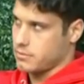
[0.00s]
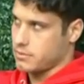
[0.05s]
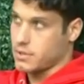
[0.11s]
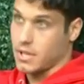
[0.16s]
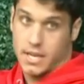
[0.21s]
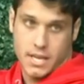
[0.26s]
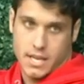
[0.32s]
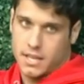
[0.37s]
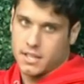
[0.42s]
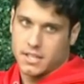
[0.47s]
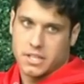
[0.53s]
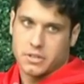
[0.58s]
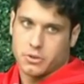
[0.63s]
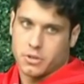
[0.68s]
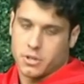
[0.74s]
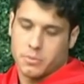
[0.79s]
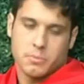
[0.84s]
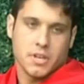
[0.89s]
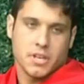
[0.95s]
Like, and
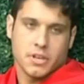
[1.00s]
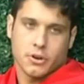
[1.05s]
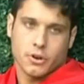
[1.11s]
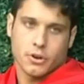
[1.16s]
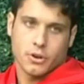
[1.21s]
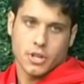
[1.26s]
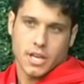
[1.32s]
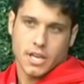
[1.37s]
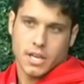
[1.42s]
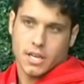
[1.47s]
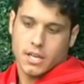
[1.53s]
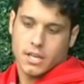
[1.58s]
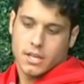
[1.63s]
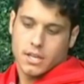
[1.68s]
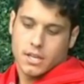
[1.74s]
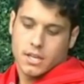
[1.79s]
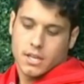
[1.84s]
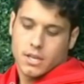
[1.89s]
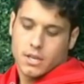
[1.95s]
literally, me and her like,
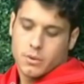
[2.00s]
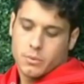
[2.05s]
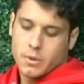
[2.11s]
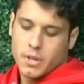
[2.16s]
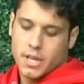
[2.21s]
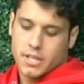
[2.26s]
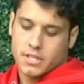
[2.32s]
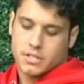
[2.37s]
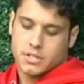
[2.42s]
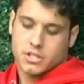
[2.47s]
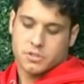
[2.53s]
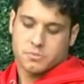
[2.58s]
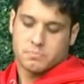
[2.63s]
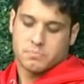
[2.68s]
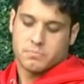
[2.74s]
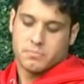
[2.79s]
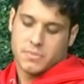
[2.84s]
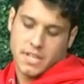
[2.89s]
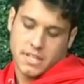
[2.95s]
we like
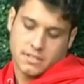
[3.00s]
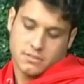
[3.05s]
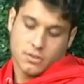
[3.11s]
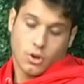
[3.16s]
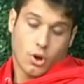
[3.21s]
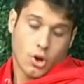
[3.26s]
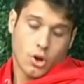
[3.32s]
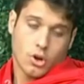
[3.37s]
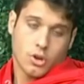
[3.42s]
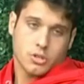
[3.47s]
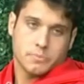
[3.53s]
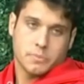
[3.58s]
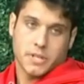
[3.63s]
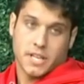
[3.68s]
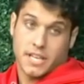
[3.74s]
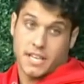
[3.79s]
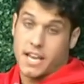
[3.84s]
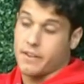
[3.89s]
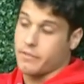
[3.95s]
like talk, but
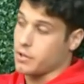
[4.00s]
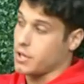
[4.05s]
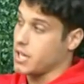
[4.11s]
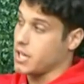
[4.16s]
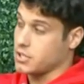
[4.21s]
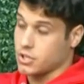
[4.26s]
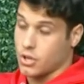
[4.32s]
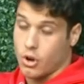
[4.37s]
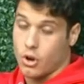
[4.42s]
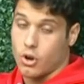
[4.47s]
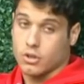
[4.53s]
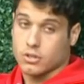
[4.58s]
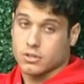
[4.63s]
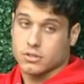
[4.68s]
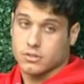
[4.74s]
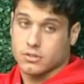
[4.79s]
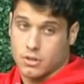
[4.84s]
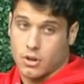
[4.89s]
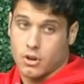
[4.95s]
like never like
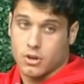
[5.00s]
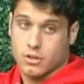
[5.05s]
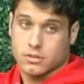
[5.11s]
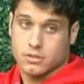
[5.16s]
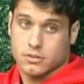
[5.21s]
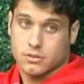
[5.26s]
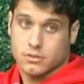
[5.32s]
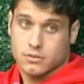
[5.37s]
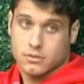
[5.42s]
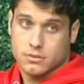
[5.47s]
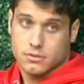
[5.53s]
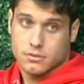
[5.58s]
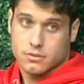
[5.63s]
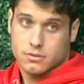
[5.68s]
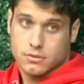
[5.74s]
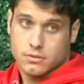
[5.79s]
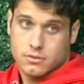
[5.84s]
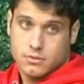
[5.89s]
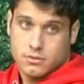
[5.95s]
talked talk. Maybe she just
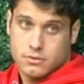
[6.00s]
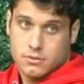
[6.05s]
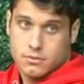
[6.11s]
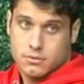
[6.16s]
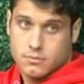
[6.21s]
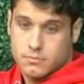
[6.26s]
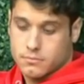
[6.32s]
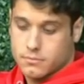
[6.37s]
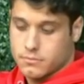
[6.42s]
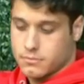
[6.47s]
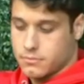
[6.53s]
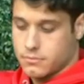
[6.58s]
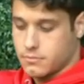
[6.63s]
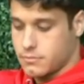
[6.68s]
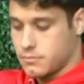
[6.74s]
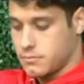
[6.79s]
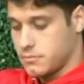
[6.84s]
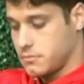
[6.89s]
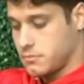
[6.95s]
wants your attention.
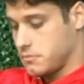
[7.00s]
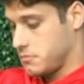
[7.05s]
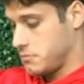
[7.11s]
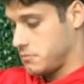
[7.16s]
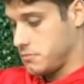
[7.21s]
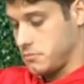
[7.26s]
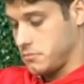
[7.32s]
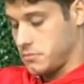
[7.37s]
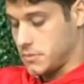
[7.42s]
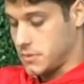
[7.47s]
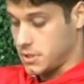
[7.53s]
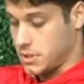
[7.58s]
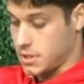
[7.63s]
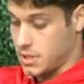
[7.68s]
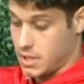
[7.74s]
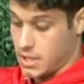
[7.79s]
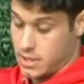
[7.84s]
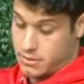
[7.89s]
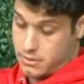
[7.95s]

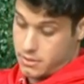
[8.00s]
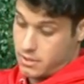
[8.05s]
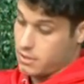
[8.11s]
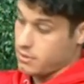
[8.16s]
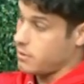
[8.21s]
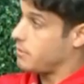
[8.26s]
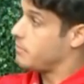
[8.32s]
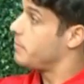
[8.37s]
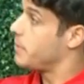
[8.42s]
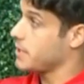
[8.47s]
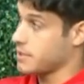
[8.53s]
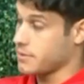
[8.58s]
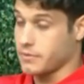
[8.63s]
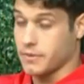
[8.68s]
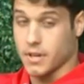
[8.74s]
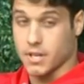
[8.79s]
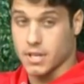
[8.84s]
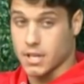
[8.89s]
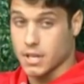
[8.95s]
I don't know. I have to
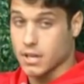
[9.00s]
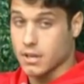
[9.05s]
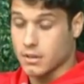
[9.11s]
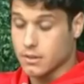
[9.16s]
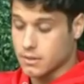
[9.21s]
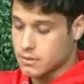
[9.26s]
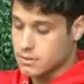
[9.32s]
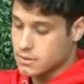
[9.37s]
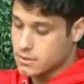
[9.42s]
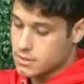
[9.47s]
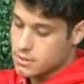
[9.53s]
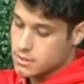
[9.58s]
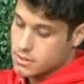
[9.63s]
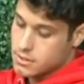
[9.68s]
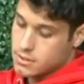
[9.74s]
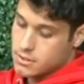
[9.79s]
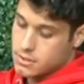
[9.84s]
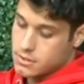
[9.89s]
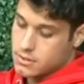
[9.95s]
find out. That's
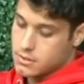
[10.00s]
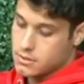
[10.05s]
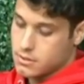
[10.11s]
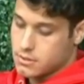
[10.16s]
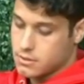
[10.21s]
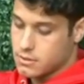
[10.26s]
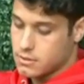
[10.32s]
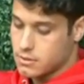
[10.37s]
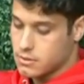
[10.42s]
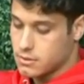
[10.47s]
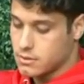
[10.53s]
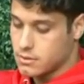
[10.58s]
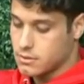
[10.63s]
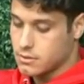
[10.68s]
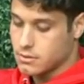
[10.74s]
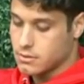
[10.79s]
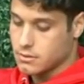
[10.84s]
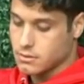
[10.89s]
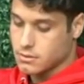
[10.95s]
freaking weird.
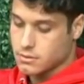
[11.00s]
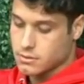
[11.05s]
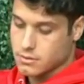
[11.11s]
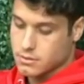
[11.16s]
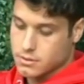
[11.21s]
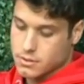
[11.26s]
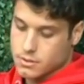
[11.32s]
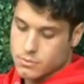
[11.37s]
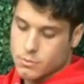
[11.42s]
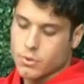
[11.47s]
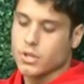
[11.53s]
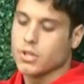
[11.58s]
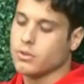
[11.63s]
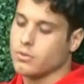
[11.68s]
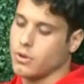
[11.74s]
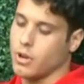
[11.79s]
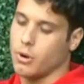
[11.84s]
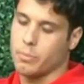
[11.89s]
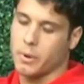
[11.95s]
That is weird. What do you
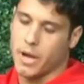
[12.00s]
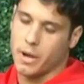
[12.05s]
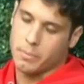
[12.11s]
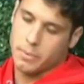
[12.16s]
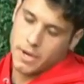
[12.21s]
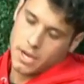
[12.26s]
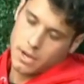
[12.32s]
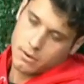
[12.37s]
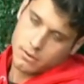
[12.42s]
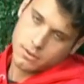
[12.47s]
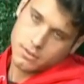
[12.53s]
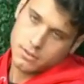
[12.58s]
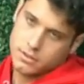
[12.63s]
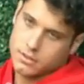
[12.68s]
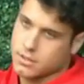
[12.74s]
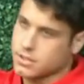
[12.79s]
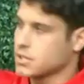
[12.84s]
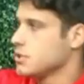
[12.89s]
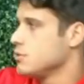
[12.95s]
know, Pow Pow? Yeah,
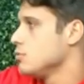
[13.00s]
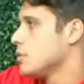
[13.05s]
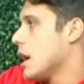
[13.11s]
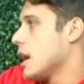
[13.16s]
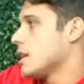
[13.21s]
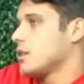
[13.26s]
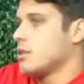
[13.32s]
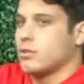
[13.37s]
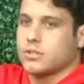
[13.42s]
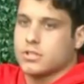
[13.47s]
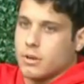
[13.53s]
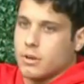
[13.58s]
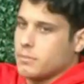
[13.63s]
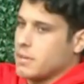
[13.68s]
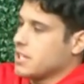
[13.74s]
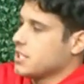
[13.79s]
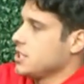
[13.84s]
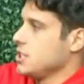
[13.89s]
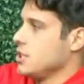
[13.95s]
what do you, you know, Pow
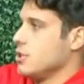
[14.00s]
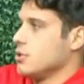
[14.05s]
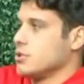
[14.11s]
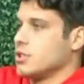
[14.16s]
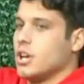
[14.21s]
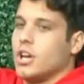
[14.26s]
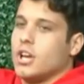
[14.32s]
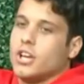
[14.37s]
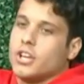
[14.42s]
Pow?